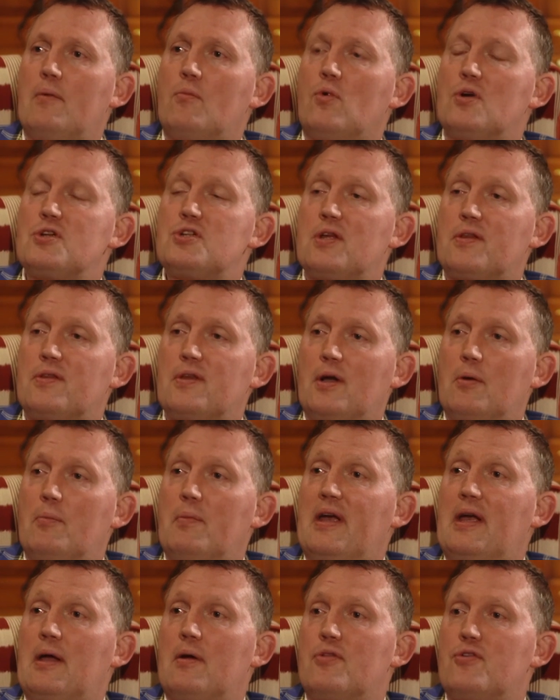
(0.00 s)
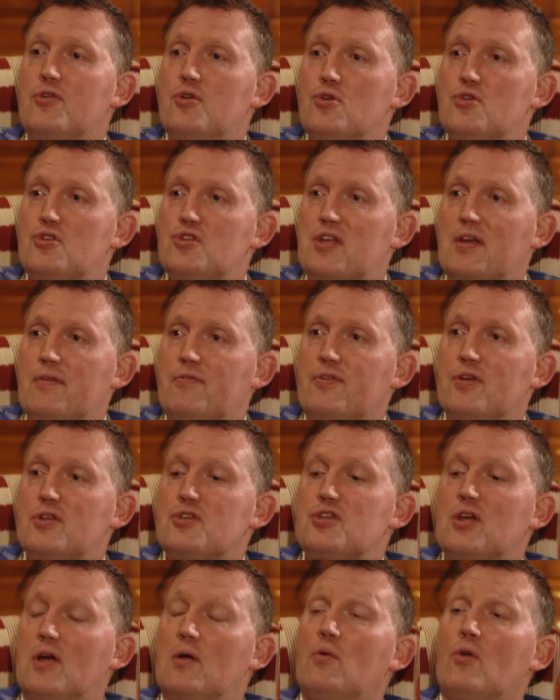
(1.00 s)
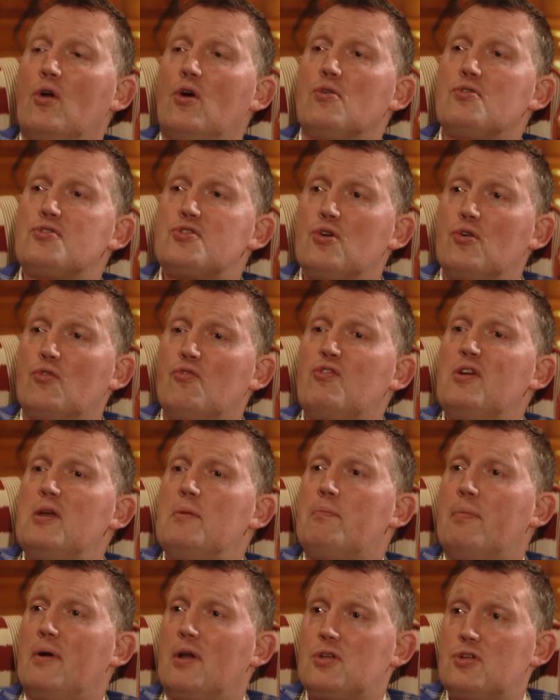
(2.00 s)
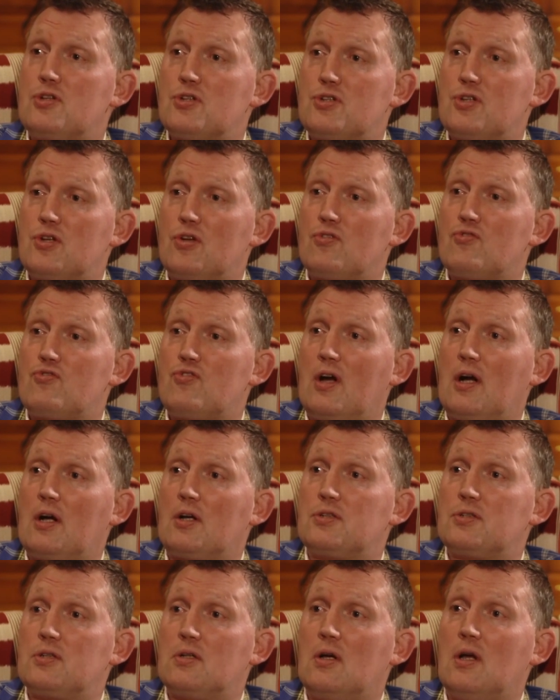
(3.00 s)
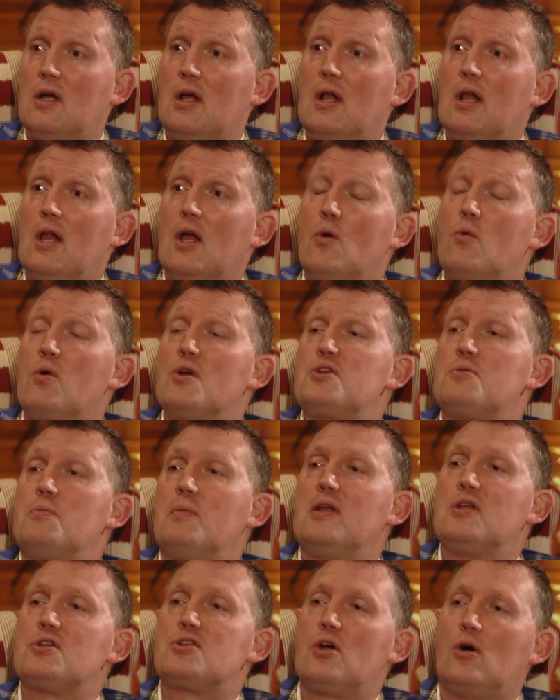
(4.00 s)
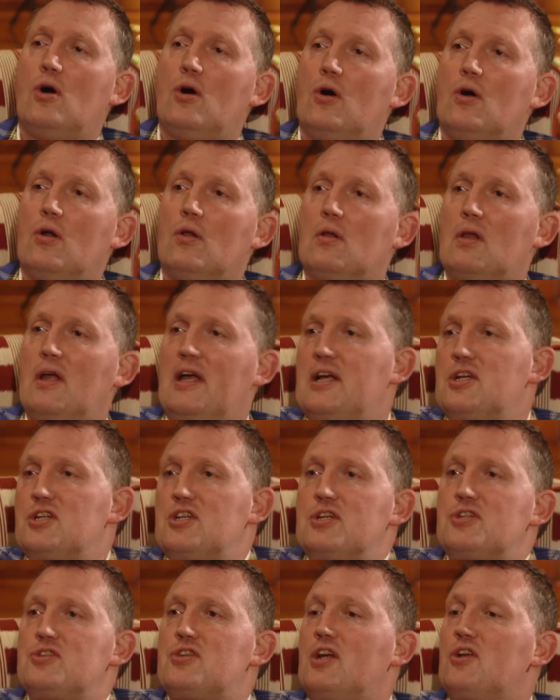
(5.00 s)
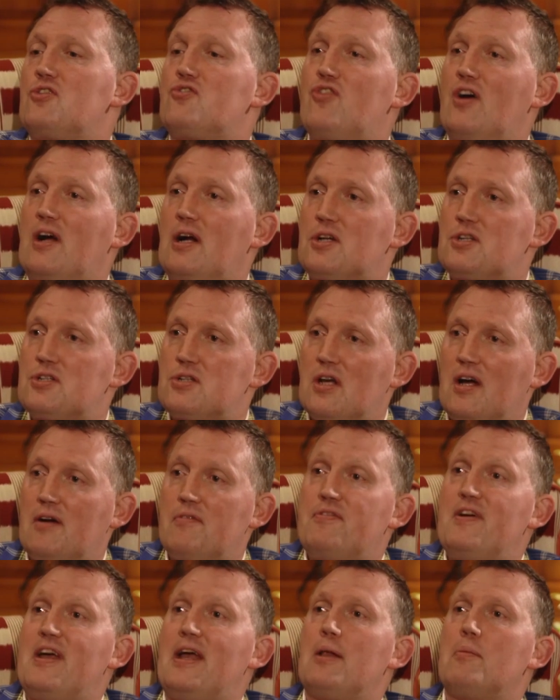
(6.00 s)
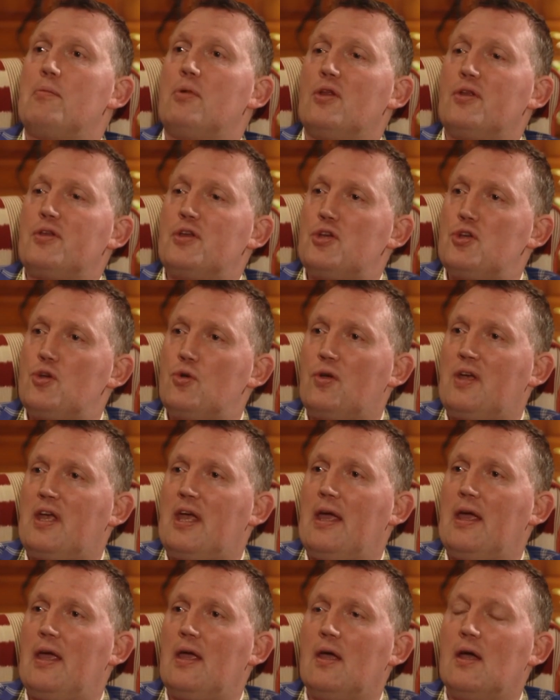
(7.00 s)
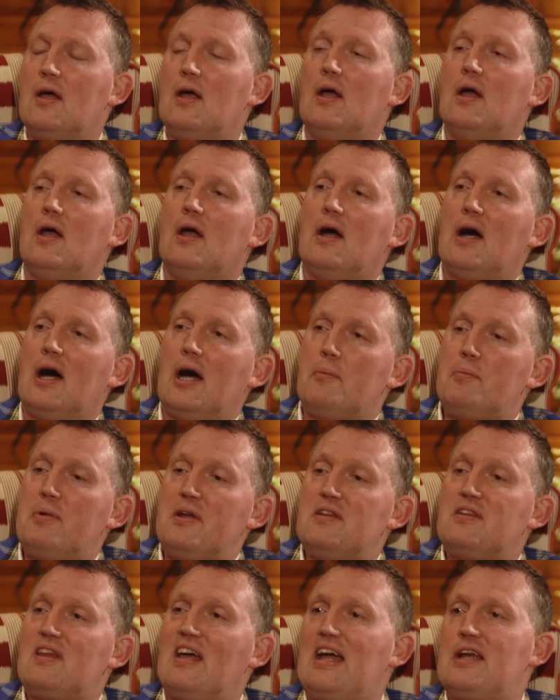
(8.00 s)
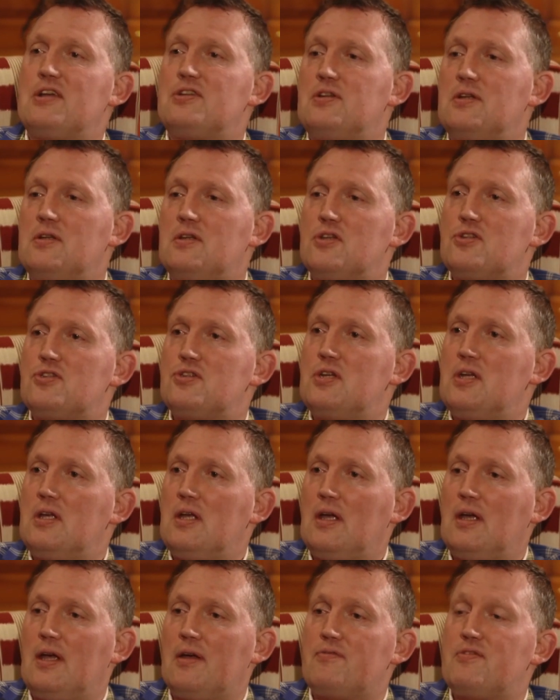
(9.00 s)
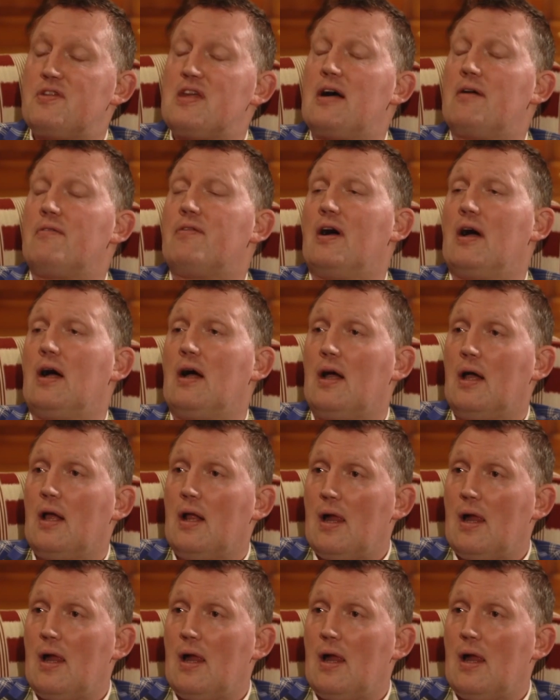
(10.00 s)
which I think will make a huge difference, and also repurchasing of drugs, which means that all existing drugs available in the UK are being tested to see if they have a